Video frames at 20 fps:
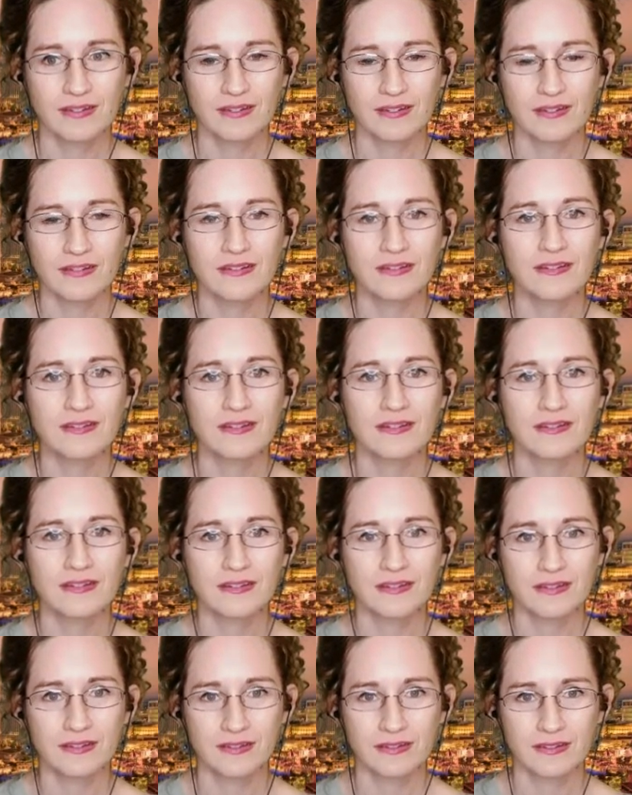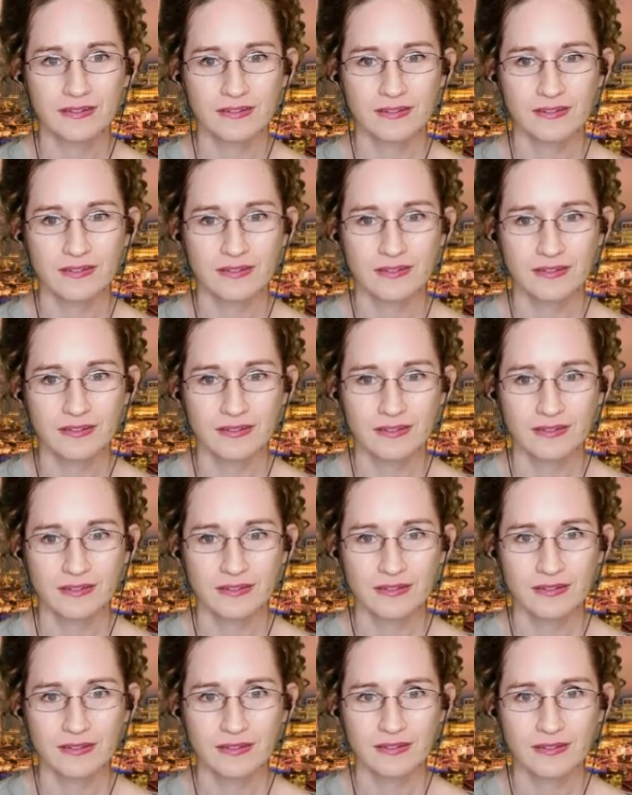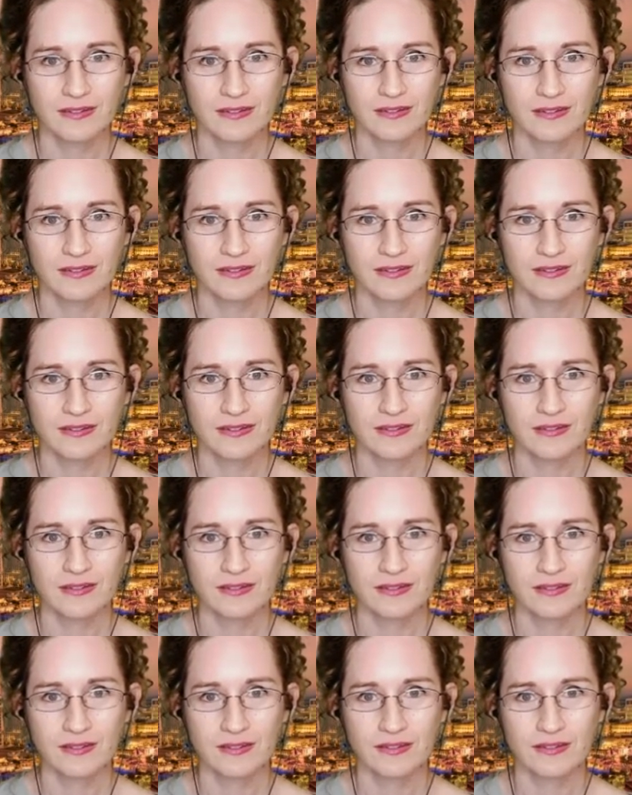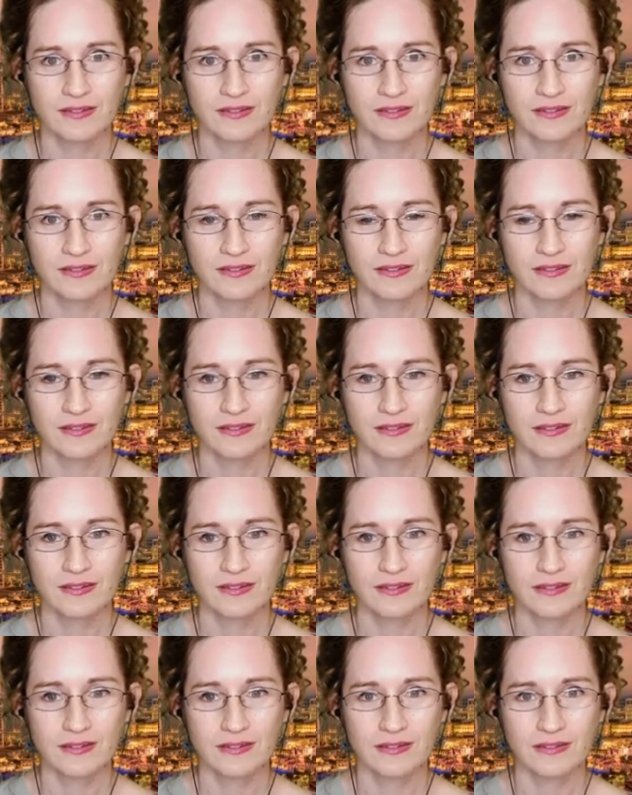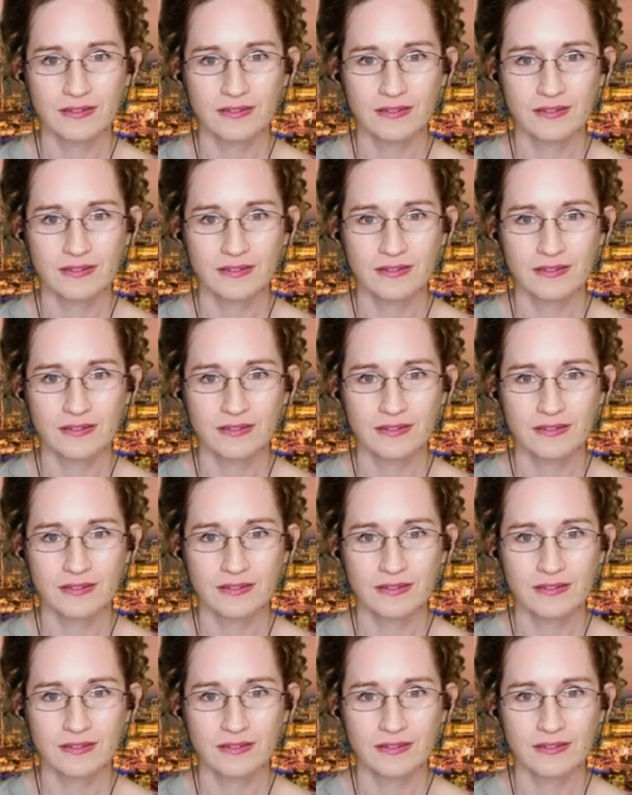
[no speech]